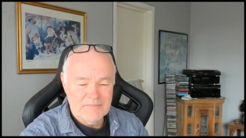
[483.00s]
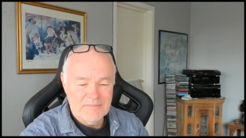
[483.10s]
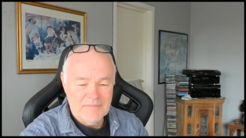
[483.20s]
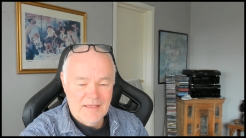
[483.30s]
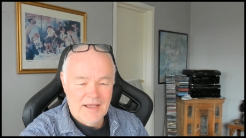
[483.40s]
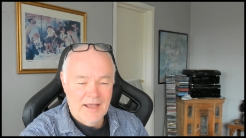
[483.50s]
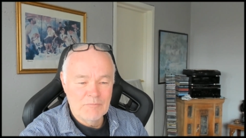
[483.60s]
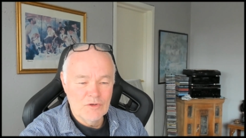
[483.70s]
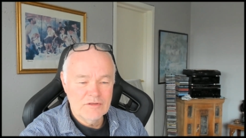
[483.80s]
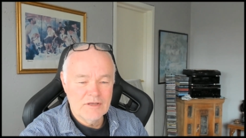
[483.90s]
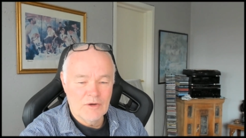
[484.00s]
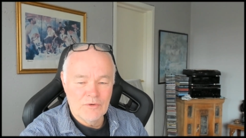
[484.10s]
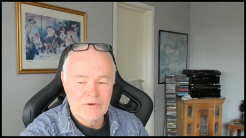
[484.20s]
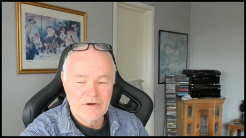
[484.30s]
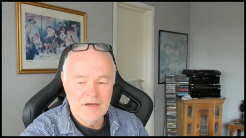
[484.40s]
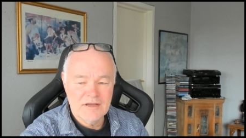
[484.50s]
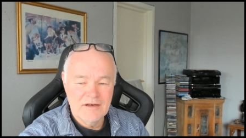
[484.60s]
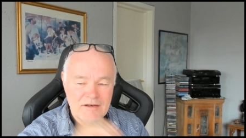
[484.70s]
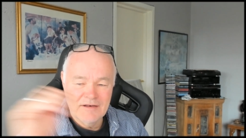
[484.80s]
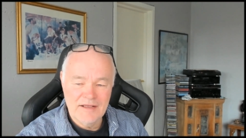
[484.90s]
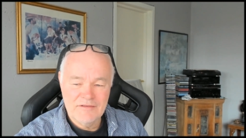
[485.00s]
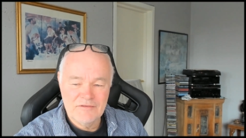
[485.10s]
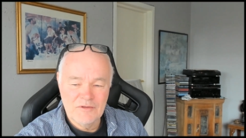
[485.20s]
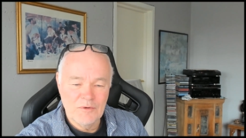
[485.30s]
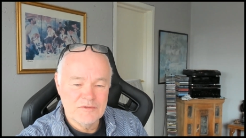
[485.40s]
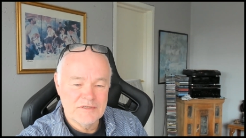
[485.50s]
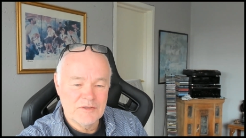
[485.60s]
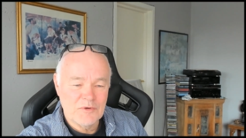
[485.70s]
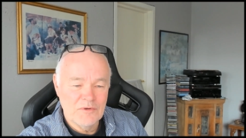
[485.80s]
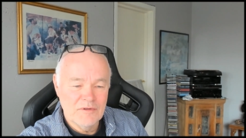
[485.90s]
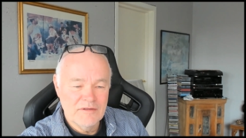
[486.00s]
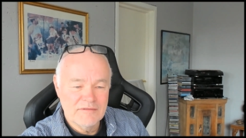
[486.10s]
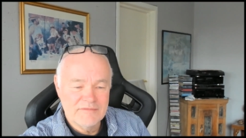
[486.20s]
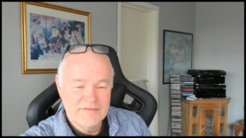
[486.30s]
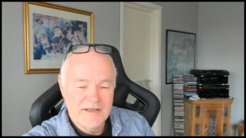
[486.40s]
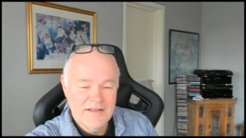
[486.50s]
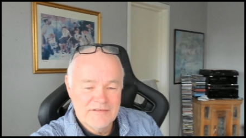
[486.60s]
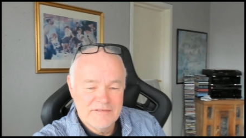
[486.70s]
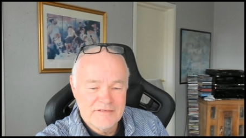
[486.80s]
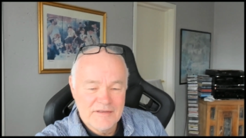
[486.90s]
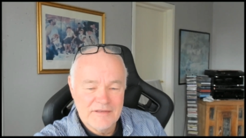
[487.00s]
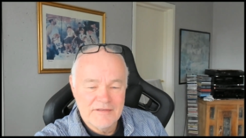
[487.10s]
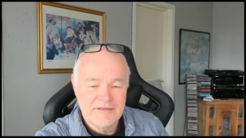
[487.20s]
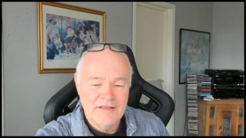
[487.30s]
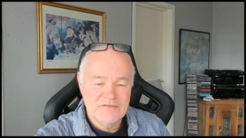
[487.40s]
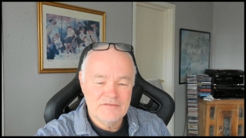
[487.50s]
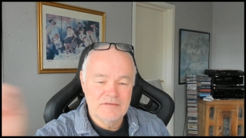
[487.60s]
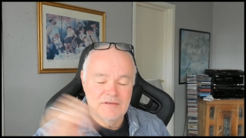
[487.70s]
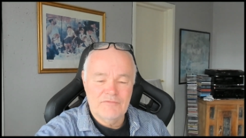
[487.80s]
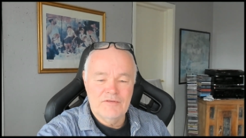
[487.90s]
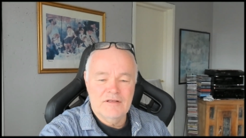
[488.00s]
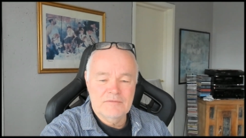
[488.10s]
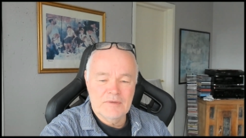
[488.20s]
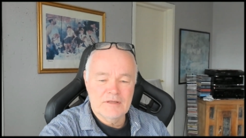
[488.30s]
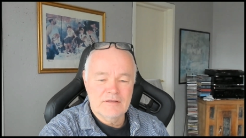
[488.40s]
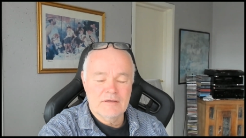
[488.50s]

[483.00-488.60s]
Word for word: I am not an oracle that knows it all. That's uh, that's definite, but uh,